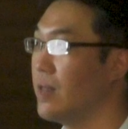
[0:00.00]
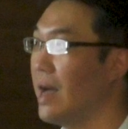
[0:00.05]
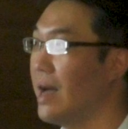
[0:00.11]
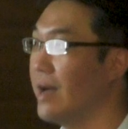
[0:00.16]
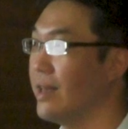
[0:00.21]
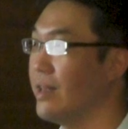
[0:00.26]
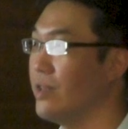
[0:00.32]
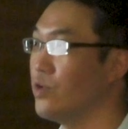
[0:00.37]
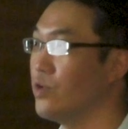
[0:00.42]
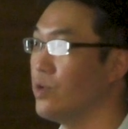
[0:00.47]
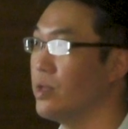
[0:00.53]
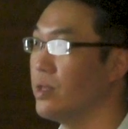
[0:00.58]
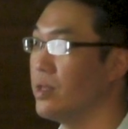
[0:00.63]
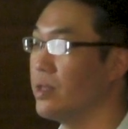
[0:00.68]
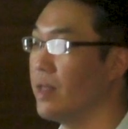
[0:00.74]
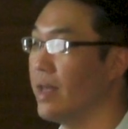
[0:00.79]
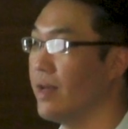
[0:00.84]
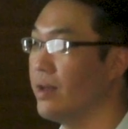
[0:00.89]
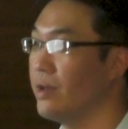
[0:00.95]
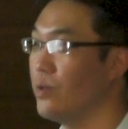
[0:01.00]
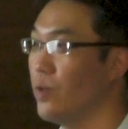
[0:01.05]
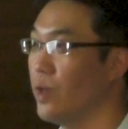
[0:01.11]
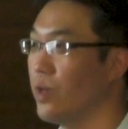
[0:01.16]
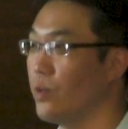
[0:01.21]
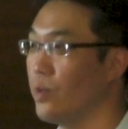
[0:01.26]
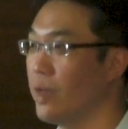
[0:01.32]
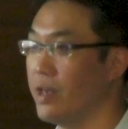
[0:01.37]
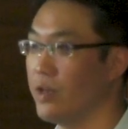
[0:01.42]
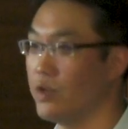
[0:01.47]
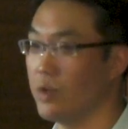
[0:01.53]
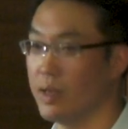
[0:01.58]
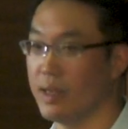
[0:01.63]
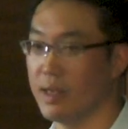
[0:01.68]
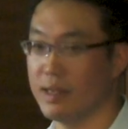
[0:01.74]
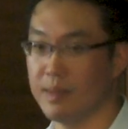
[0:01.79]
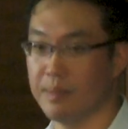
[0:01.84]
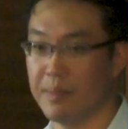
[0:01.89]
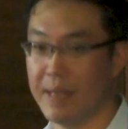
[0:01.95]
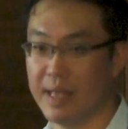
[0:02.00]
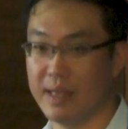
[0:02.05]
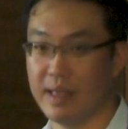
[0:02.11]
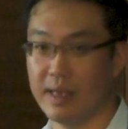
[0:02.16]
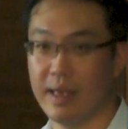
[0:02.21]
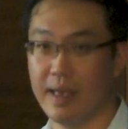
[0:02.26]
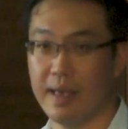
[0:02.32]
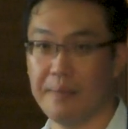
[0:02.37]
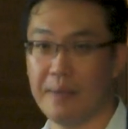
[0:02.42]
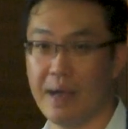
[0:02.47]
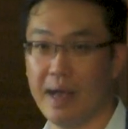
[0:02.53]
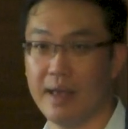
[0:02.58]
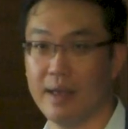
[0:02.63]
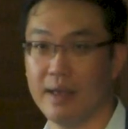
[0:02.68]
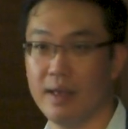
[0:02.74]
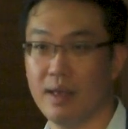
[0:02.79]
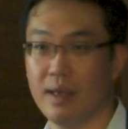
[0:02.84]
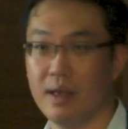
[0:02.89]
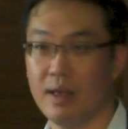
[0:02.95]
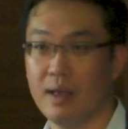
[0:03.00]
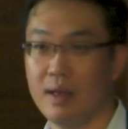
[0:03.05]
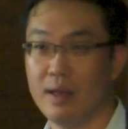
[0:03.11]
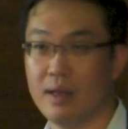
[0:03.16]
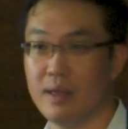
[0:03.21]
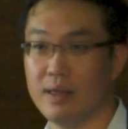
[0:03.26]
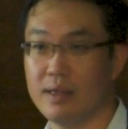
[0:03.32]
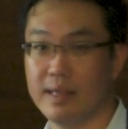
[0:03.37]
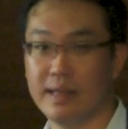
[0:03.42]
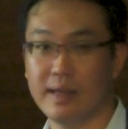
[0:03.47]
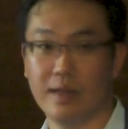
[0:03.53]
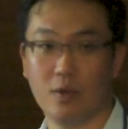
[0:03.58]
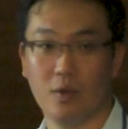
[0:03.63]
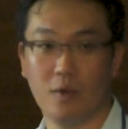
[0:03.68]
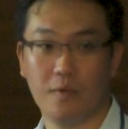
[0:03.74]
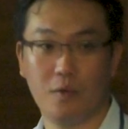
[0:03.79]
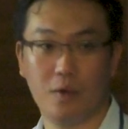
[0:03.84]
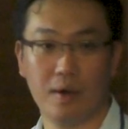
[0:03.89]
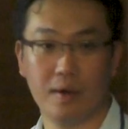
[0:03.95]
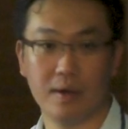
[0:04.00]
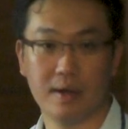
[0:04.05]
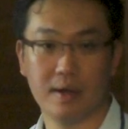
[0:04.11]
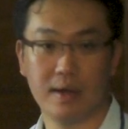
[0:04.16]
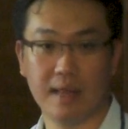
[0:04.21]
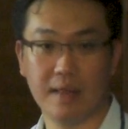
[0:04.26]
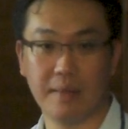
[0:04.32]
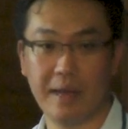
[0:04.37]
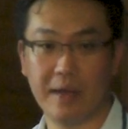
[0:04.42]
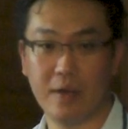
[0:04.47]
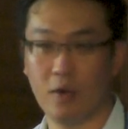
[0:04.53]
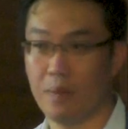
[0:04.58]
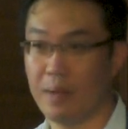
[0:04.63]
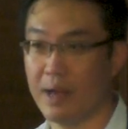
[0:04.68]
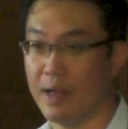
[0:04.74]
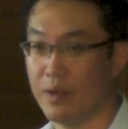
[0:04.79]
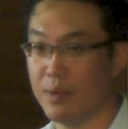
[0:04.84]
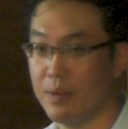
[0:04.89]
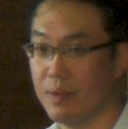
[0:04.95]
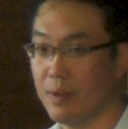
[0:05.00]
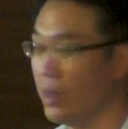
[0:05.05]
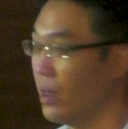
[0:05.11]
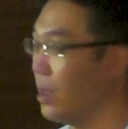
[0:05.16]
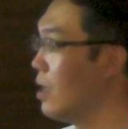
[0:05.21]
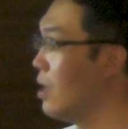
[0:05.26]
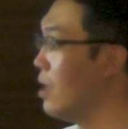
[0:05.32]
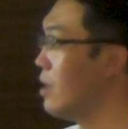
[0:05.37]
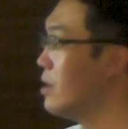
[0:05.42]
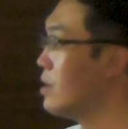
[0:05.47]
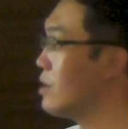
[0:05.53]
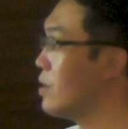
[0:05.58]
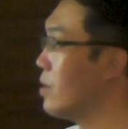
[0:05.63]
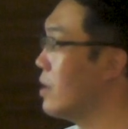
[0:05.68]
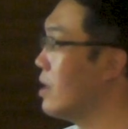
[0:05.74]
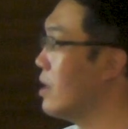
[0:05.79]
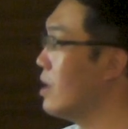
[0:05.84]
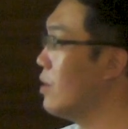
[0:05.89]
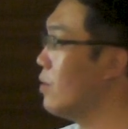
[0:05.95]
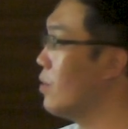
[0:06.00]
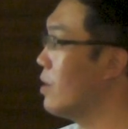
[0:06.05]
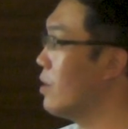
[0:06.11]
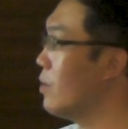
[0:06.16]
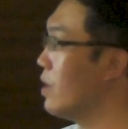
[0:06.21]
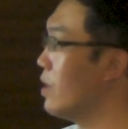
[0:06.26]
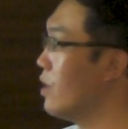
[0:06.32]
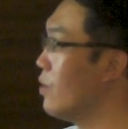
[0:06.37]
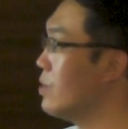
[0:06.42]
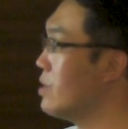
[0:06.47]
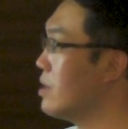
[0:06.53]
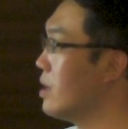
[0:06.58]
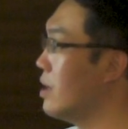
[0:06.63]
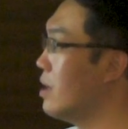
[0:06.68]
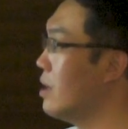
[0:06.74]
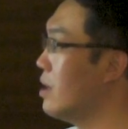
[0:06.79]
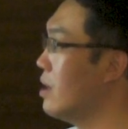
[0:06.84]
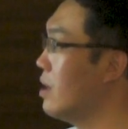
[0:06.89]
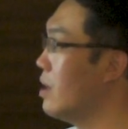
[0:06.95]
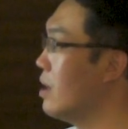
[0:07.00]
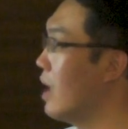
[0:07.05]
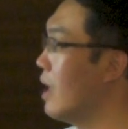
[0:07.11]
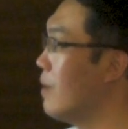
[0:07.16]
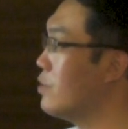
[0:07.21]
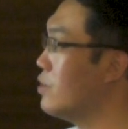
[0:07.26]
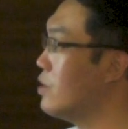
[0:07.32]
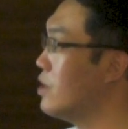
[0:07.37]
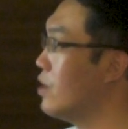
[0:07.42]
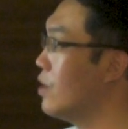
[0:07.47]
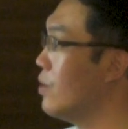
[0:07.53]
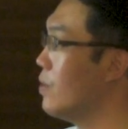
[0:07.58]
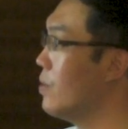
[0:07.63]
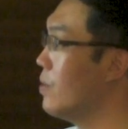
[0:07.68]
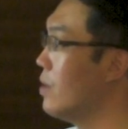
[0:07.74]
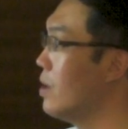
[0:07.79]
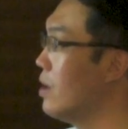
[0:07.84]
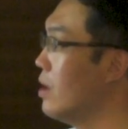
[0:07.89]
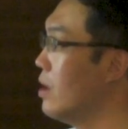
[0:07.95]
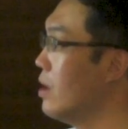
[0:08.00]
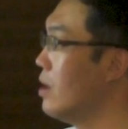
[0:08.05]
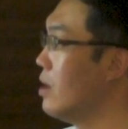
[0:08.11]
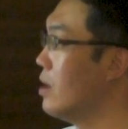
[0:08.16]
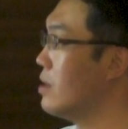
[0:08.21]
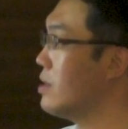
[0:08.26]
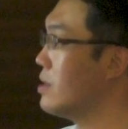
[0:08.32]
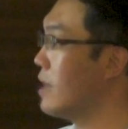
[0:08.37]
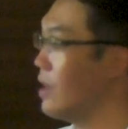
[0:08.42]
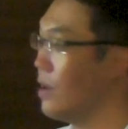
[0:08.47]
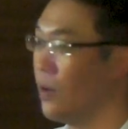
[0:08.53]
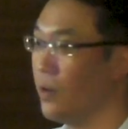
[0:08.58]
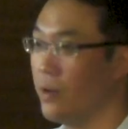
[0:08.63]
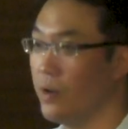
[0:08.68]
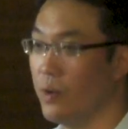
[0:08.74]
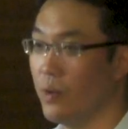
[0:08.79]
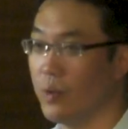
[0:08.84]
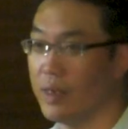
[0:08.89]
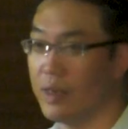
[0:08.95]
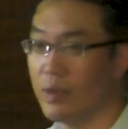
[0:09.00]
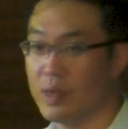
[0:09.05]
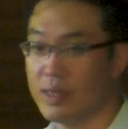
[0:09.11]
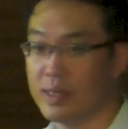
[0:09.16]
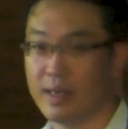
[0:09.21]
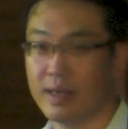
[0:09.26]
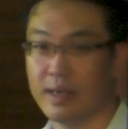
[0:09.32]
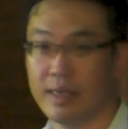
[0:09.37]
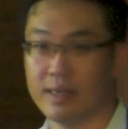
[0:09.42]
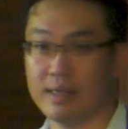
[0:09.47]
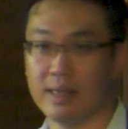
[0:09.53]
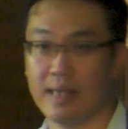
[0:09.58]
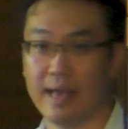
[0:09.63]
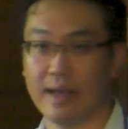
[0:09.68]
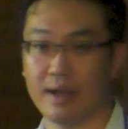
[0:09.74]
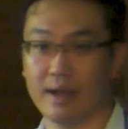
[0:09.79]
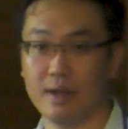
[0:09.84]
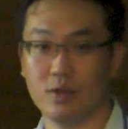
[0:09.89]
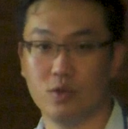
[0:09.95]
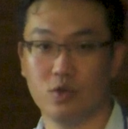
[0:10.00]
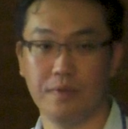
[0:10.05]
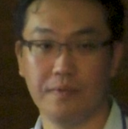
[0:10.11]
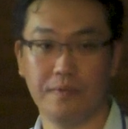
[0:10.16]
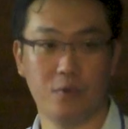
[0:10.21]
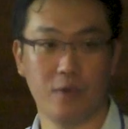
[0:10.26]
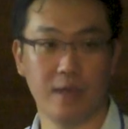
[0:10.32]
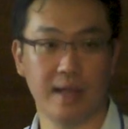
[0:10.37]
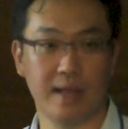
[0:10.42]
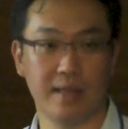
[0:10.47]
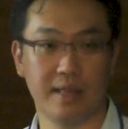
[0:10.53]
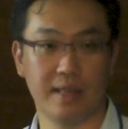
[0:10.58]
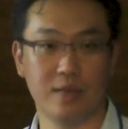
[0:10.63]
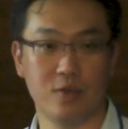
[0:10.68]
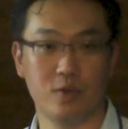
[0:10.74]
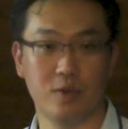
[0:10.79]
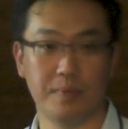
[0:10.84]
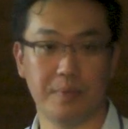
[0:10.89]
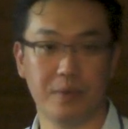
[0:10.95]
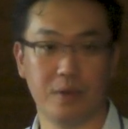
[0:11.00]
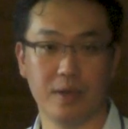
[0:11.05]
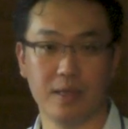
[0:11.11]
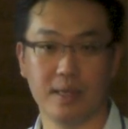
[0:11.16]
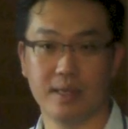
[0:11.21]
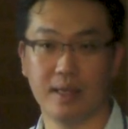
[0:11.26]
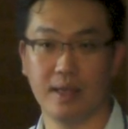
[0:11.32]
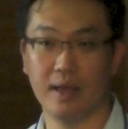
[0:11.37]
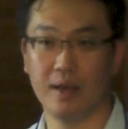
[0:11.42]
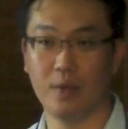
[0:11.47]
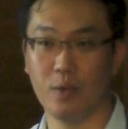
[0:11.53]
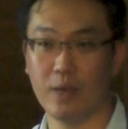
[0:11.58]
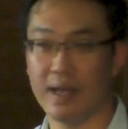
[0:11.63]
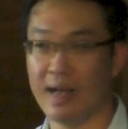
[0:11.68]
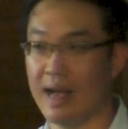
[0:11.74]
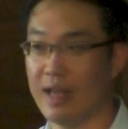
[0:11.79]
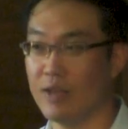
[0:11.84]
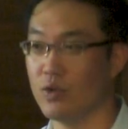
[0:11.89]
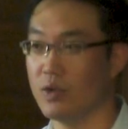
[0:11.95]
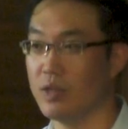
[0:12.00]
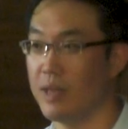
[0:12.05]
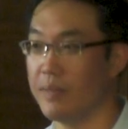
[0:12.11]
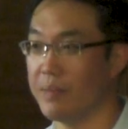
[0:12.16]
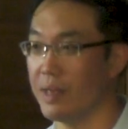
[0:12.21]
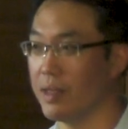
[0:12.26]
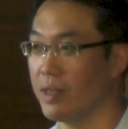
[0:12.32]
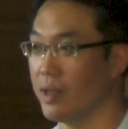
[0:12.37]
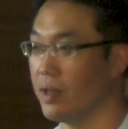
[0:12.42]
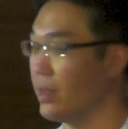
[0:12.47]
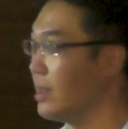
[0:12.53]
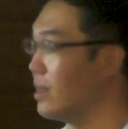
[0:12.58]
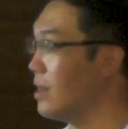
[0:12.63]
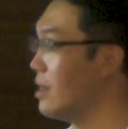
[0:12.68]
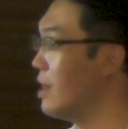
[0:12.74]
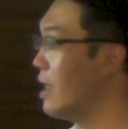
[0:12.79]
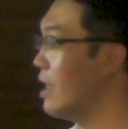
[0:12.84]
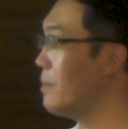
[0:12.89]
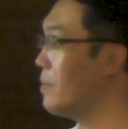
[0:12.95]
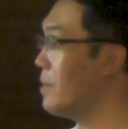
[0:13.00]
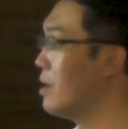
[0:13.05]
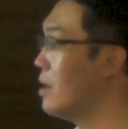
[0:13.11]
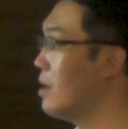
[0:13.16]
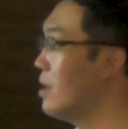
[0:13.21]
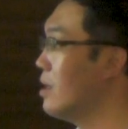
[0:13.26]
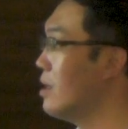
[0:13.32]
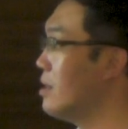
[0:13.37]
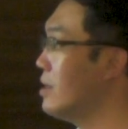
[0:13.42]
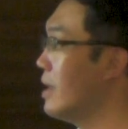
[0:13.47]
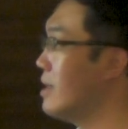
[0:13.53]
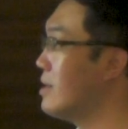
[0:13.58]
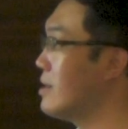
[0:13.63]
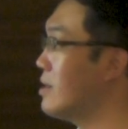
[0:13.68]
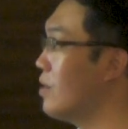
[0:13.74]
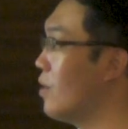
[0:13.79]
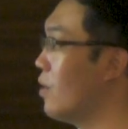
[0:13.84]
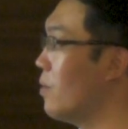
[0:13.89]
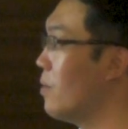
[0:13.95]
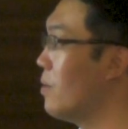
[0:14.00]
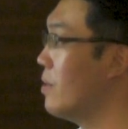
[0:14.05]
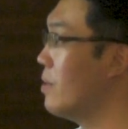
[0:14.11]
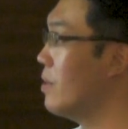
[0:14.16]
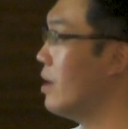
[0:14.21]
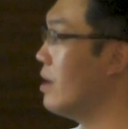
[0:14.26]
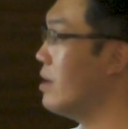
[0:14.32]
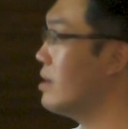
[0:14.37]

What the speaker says: target gene, their regulation is mediated by the signal from gut microbiome. So here we use HepG2 cell. We think it's like a germ-free condition because we capture them in the lab. There is no